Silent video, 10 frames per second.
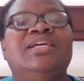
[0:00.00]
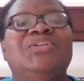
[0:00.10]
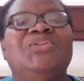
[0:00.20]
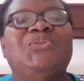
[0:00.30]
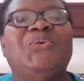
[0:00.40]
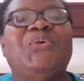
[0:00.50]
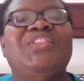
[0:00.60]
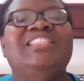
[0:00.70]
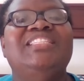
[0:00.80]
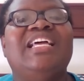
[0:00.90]
So
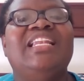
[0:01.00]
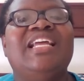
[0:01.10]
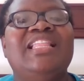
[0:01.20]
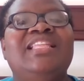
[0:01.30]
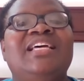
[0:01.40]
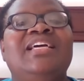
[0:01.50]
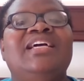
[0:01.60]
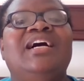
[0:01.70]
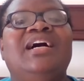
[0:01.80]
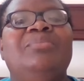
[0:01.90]
there's another
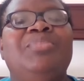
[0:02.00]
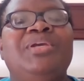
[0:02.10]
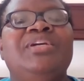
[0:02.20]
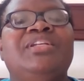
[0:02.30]
big